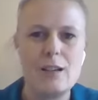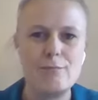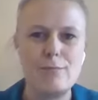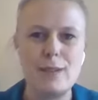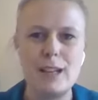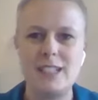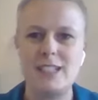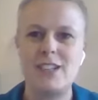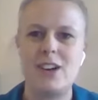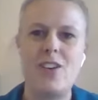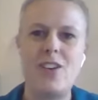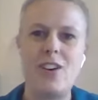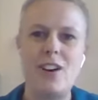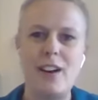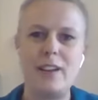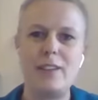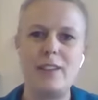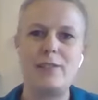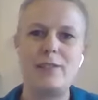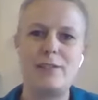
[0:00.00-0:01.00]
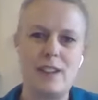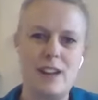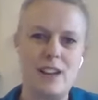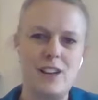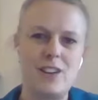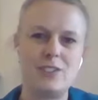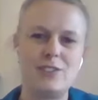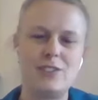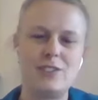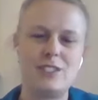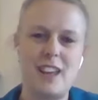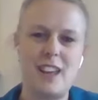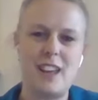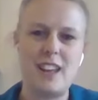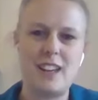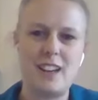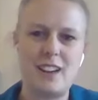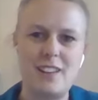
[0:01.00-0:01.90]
But I found it